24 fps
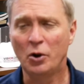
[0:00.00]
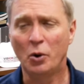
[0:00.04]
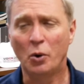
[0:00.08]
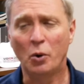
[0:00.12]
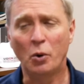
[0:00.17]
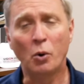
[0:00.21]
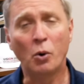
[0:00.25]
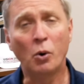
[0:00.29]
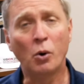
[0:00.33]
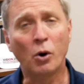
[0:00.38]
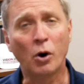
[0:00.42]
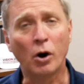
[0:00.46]

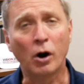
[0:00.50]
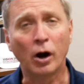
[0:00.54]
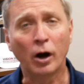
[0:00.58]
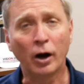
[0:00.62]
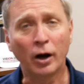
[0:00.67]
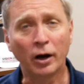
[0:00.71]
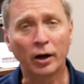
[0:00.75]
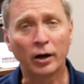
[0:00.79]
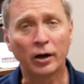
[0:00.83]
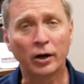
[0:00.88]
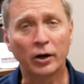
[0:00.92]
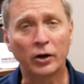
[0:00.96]

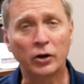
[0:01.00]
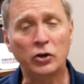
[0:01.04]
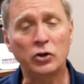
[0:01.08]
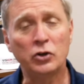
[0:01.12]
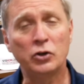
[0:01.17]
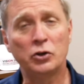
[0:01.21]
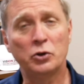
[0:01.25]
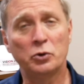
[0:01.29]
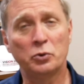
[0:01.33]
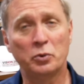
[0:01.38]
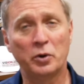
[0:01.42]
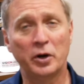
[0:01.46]
Or do
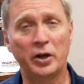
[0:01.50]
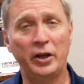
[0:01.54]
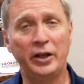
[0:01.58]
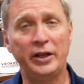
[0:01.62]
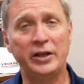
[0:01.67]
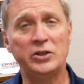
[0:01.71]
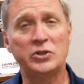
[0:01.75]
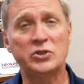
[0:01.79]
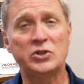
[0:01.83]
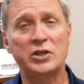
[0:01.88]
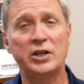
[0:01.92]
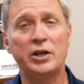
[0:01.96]
you
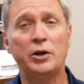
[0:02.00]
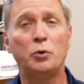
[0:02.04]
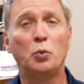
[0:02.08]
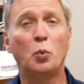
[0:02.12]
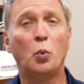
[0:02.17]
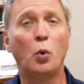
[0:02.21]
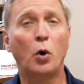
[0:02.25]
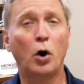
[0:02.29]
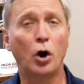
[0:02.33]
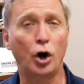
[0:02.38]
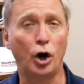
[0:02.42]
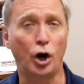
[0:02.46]
really see
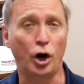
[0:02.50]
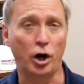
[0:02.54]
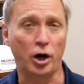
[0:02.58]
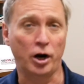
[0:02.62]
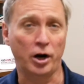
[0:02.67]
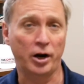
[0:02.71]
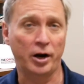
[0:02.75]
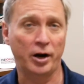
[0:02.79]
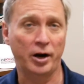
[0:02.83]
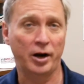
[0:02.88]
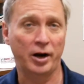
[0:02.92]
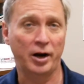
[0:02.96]
work